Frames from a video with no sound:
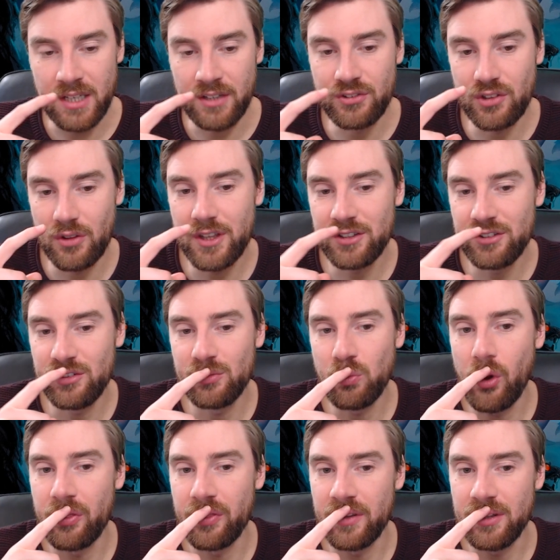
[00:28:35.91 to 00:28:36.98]
So this is
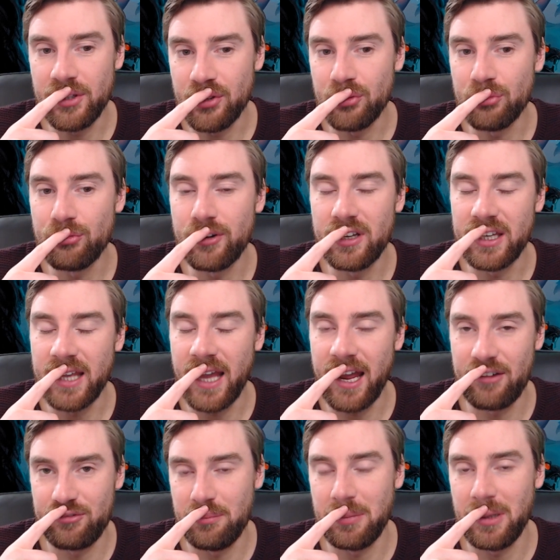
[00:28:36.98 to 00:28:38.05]
one that you really
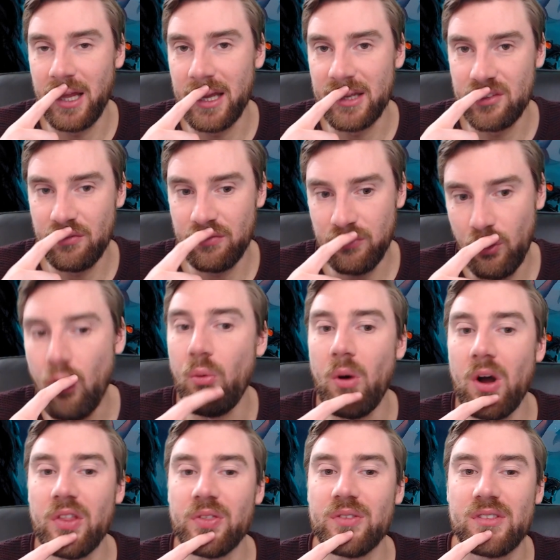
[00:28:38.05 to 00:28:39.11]
have to play as a
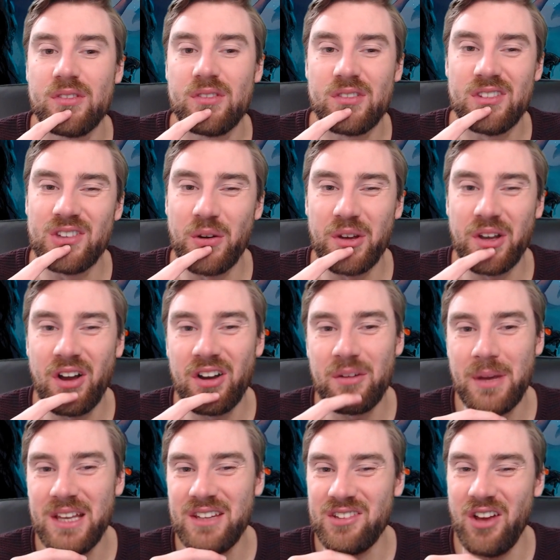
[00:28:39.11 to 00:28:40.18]
4/1, so it kind of
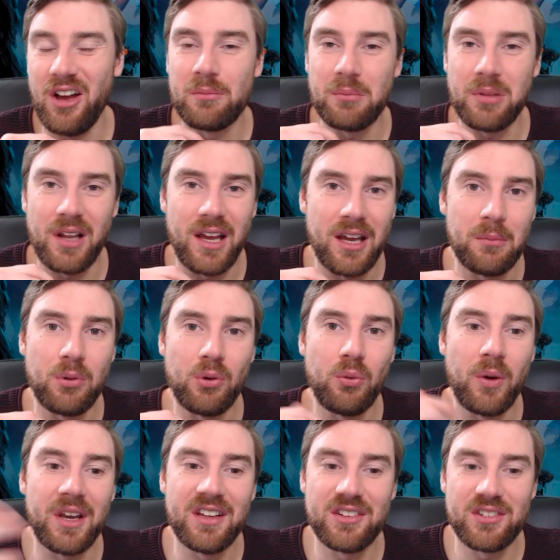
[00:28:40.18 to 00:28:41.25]
makes it unplayable
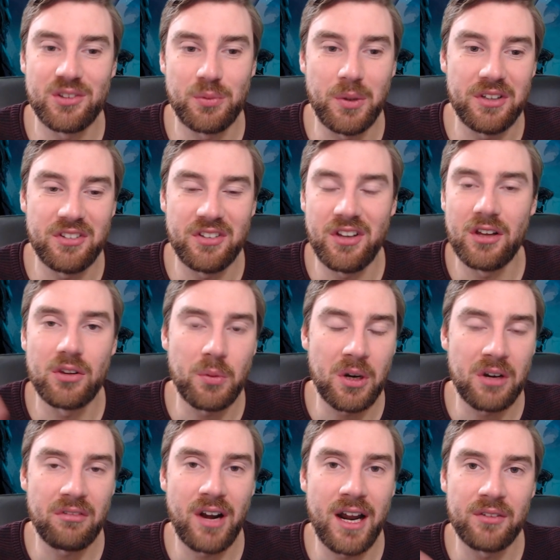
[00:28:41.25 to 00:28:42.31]
when it's switched the other way
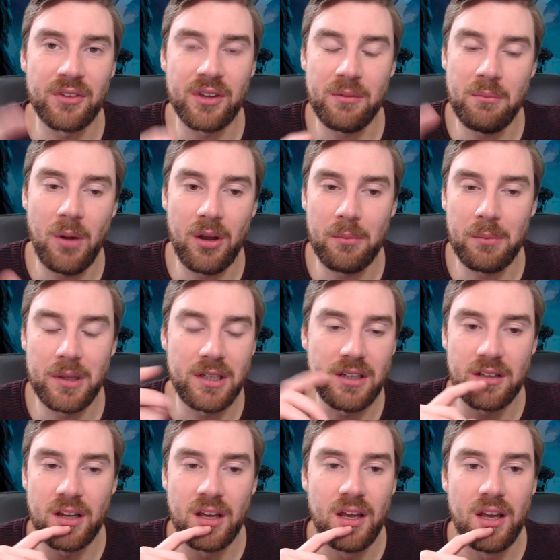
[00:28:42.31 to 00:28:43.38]
around, in my
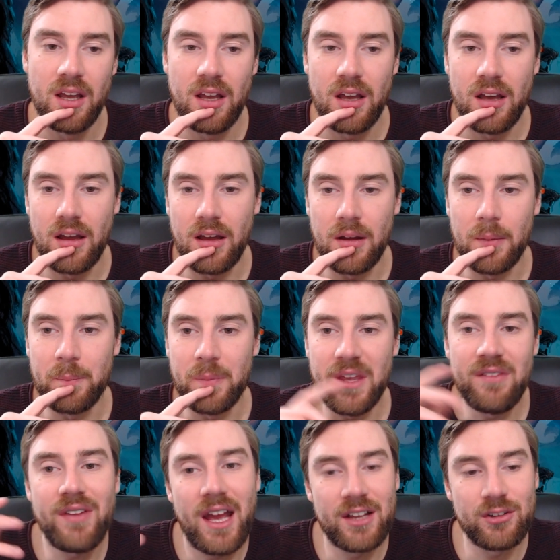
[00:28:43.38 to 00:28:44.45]
opinion.
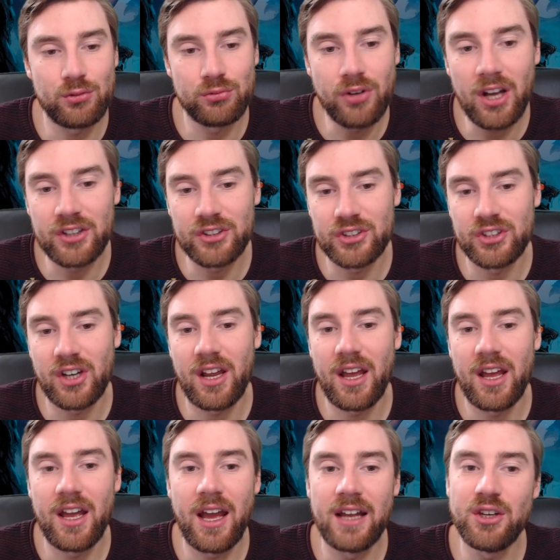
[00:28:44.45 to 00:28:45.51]
If it has Rush
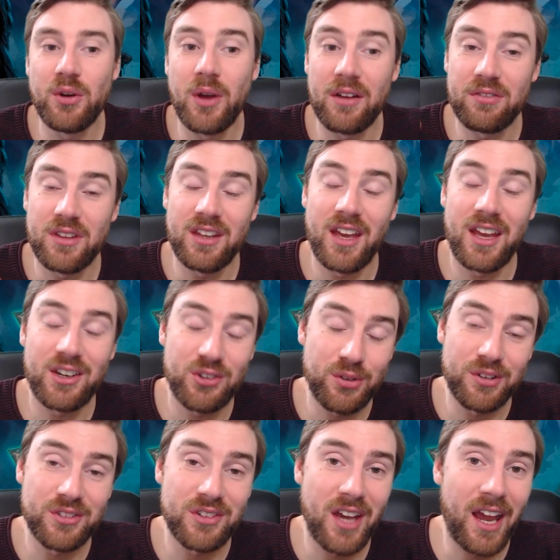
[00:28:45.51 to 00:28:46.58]
and you have the
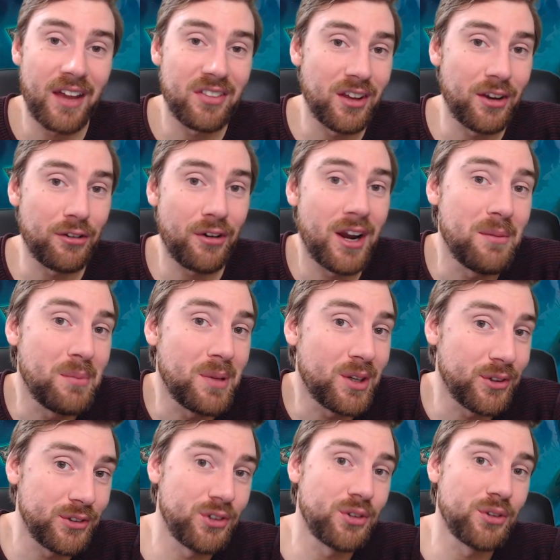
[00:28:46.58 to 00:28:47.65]
extra attack, then great,
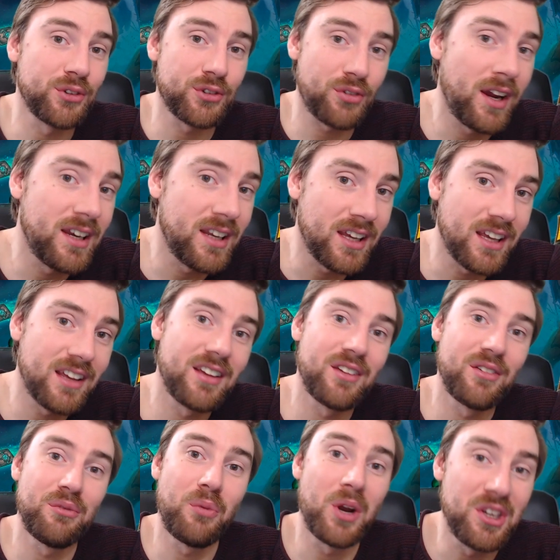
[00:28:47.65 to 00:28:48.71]
because you can trade it
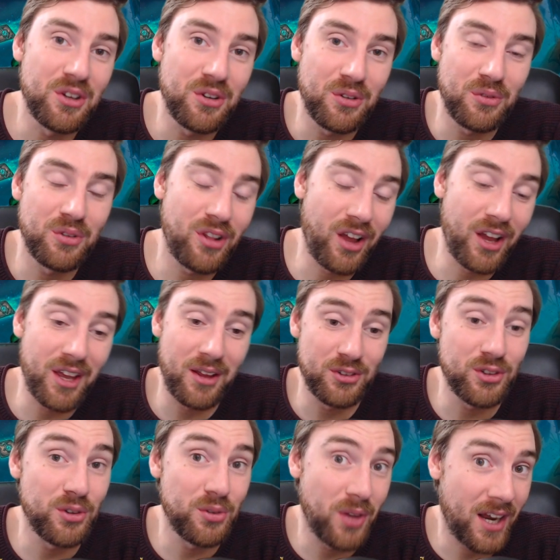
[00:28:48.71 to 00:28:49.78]
when you and
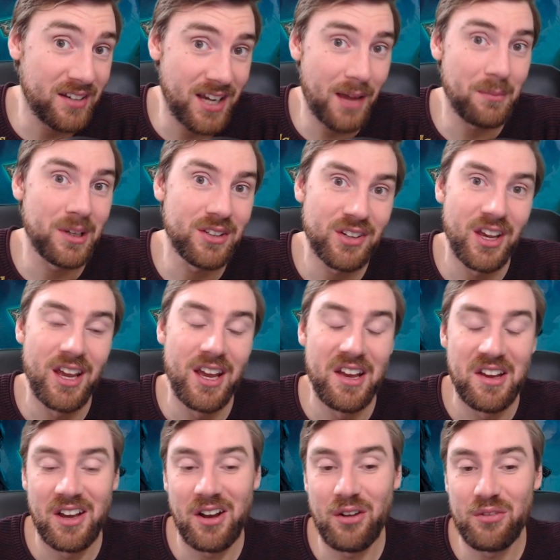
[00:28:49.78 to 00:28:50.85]
do that damage.
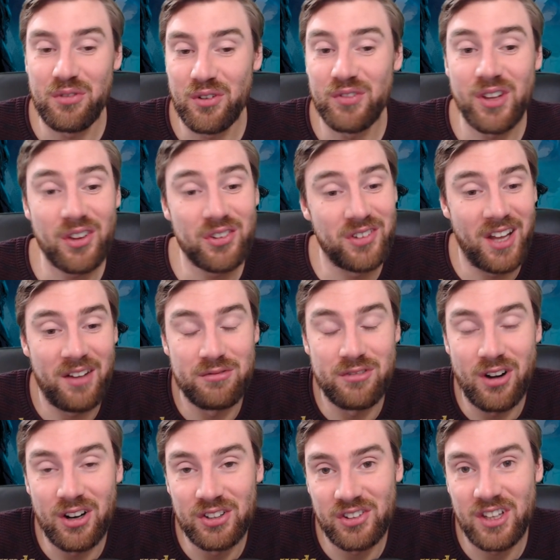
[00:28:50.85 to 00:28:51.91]
However, if it doesn't have
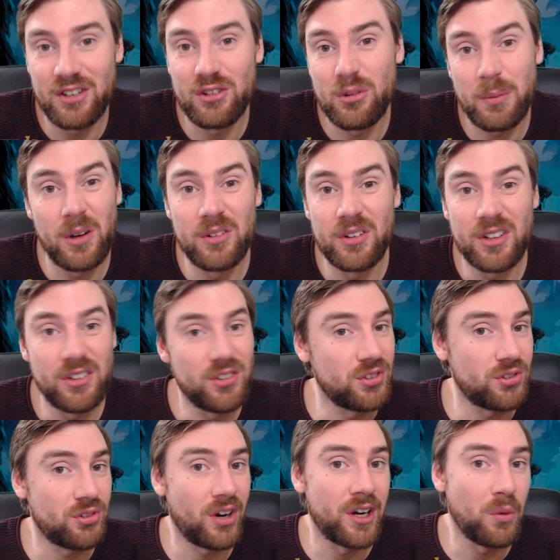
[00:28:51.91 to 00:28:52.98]
Rush, then your opponent can
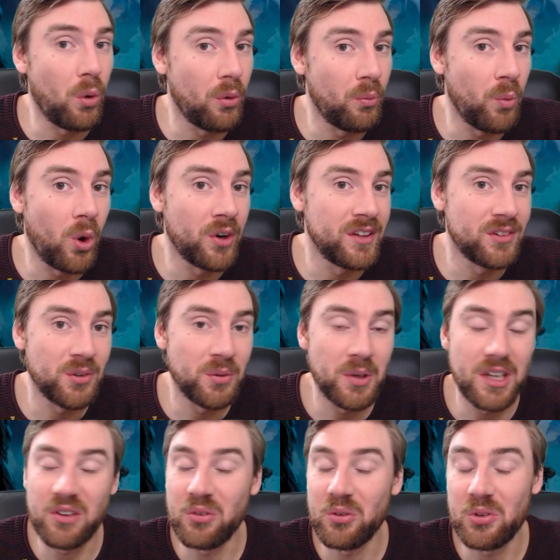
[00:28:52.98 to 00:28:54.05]
just trade a 1/1 into
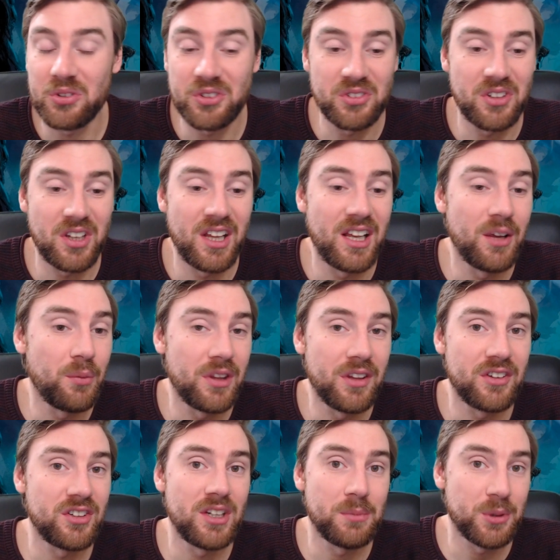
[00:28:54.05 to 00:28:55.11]
it or just kill it with a
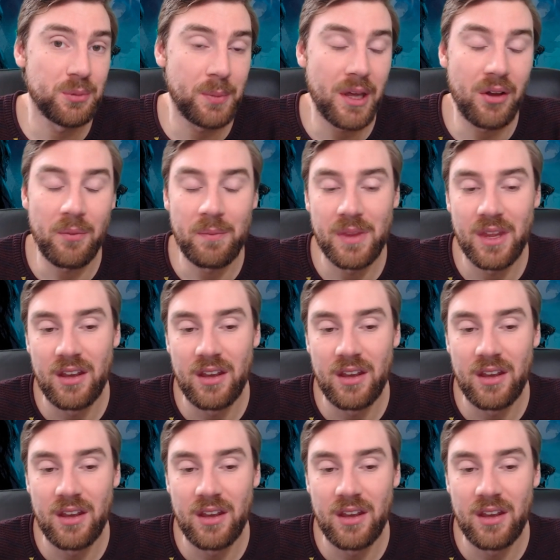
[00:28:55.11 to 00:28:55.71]
cheap spell.